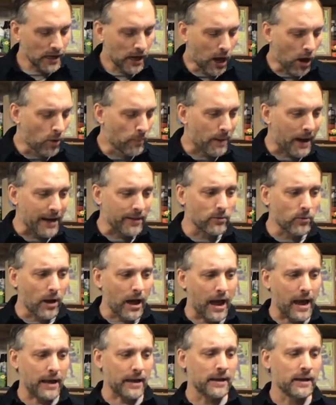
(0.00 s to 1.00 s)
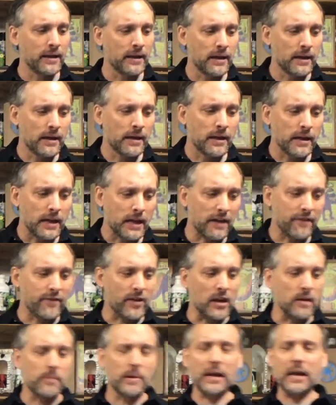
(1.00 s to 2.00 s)
Oh, by the way, if
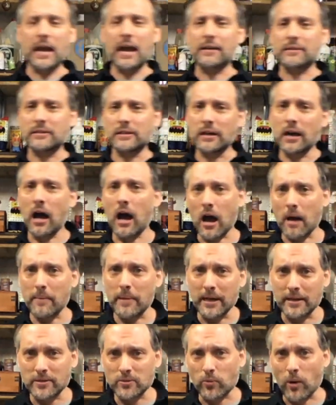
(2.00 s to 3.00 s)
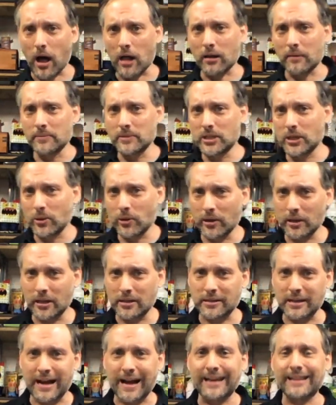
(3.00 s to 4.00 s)
anybody has comments while I'm doing
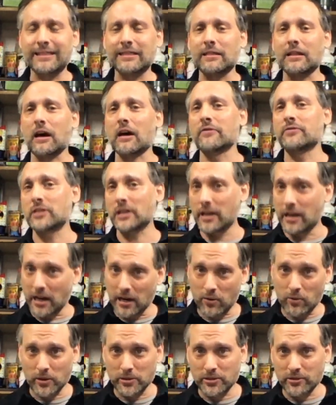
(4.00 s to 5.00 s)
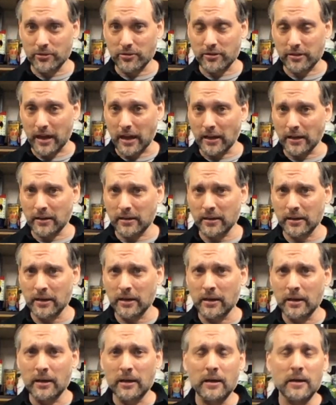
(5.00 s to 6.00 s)
this, I'd love to hear what you think.
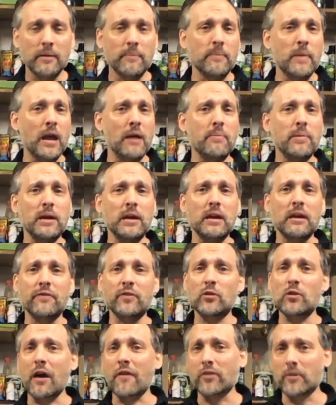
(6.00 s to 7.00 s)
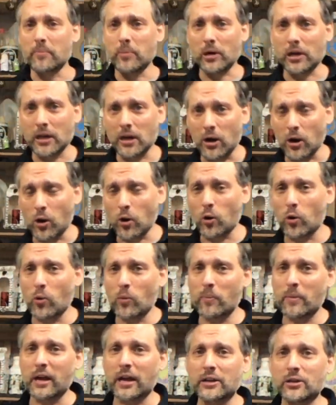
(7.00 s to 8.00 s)
Maybe if you have the book at
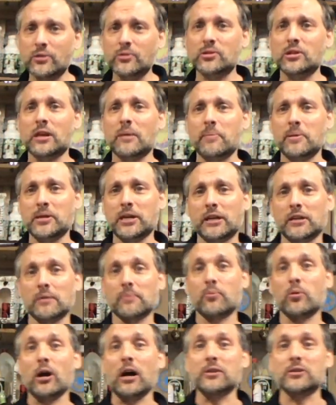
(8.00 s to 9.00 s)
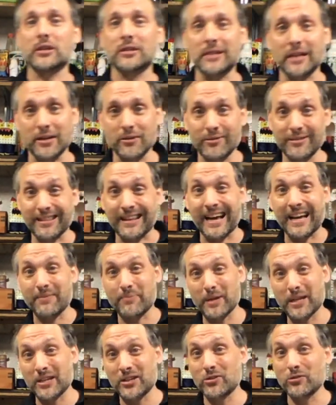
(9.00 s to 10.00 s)
home and you see a particular project that you'd like
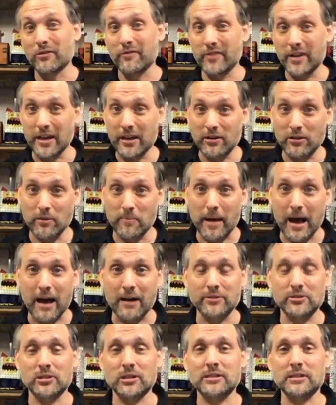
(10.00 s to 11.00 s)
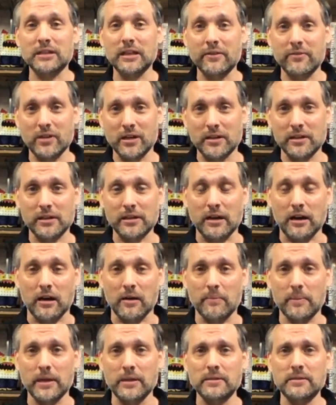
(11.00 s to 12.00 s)
me to do a video about, just leave it in the
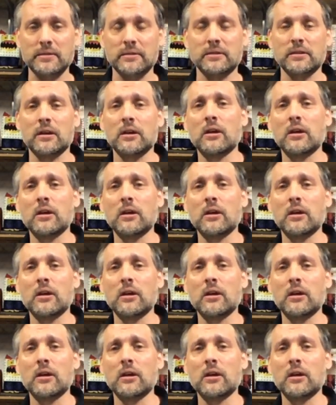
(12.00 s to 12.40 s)
comments.